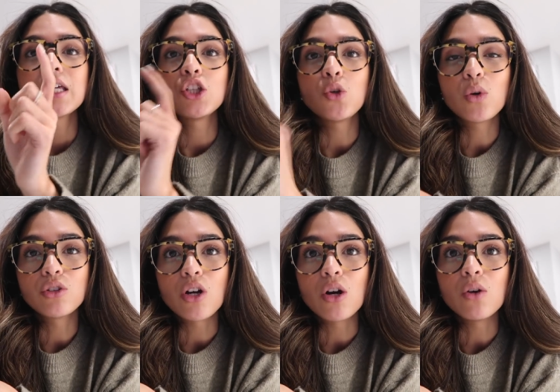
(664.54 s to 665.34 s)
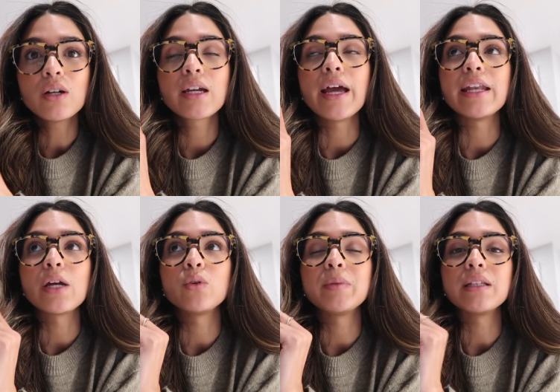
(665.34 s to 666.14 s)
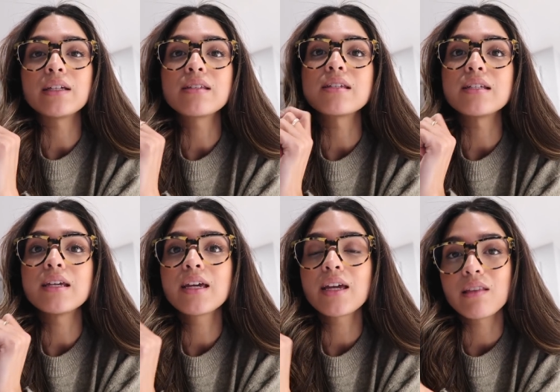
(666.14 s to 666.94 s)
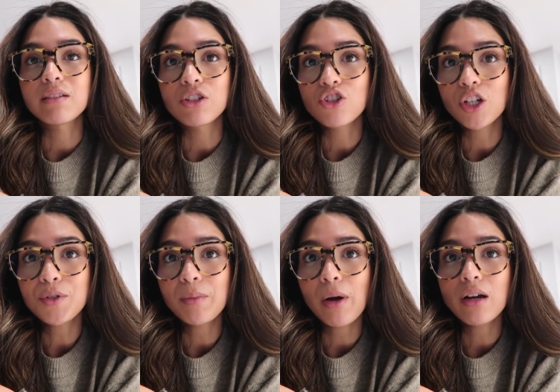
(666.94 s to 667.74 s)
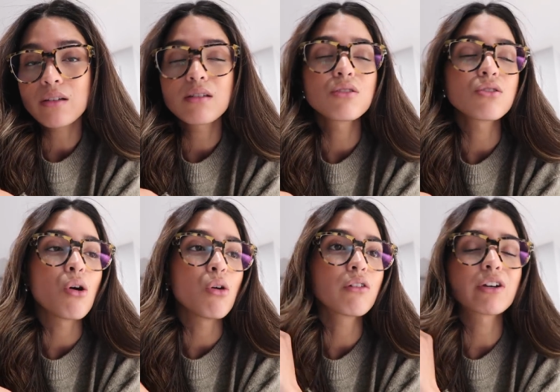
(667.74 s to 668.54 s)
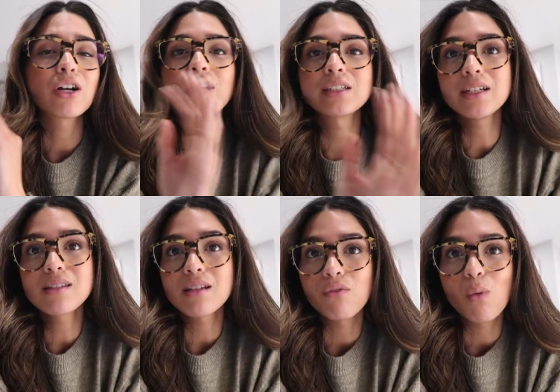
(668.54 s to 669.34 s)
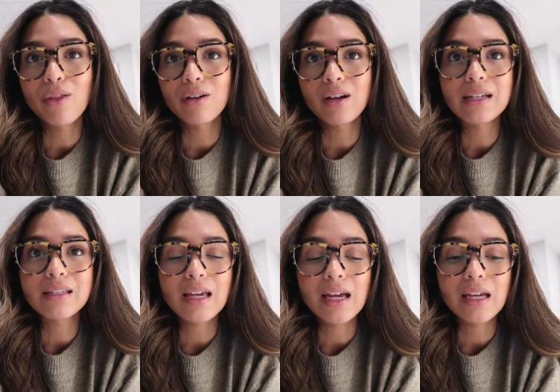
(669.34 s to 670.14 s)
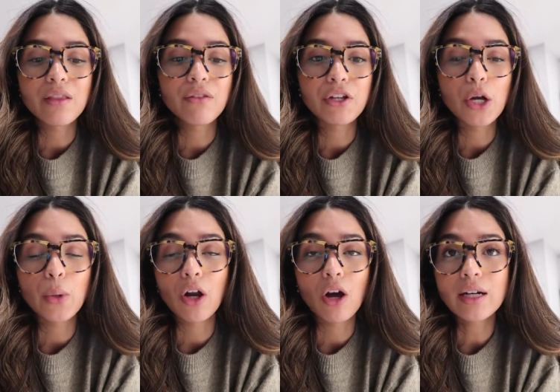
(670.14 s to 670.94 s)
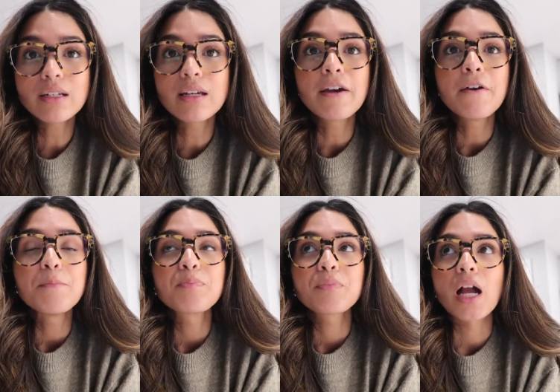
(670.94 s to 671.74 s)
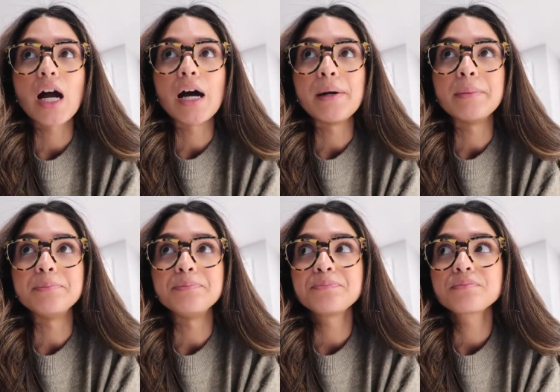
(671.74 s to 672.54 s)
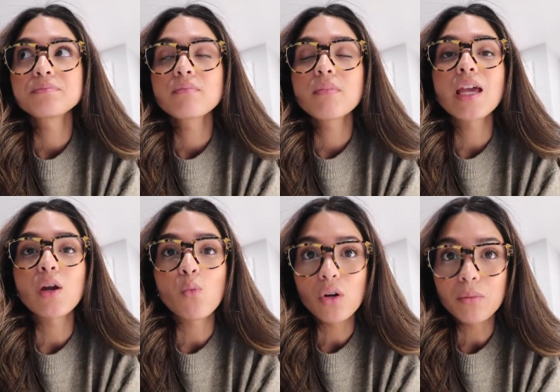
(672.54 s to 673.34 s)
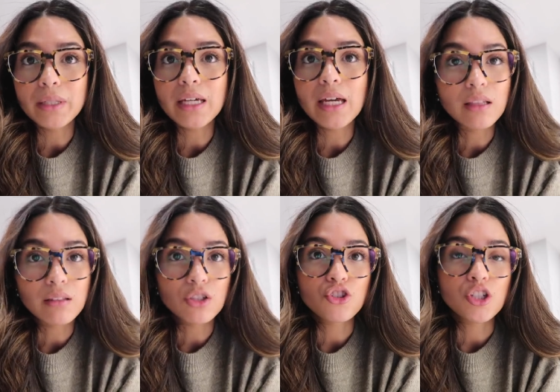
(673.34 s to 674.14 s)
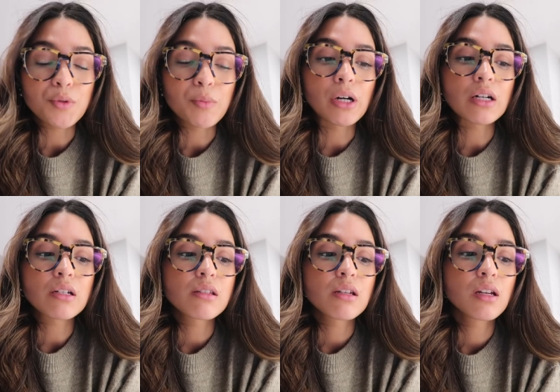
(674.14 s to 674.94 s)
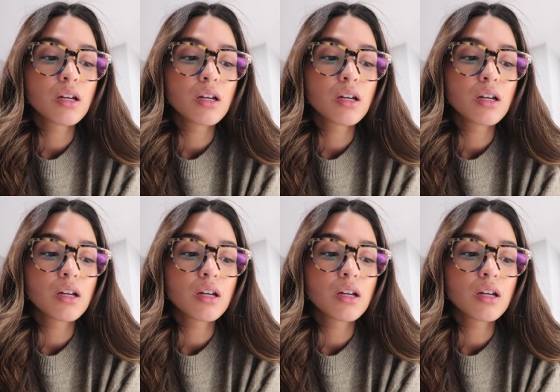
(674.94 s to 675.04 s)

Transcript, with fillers: you will know and it will be listed in the description box. So regardless of whether I say it in the video or not, um, it will be in the description box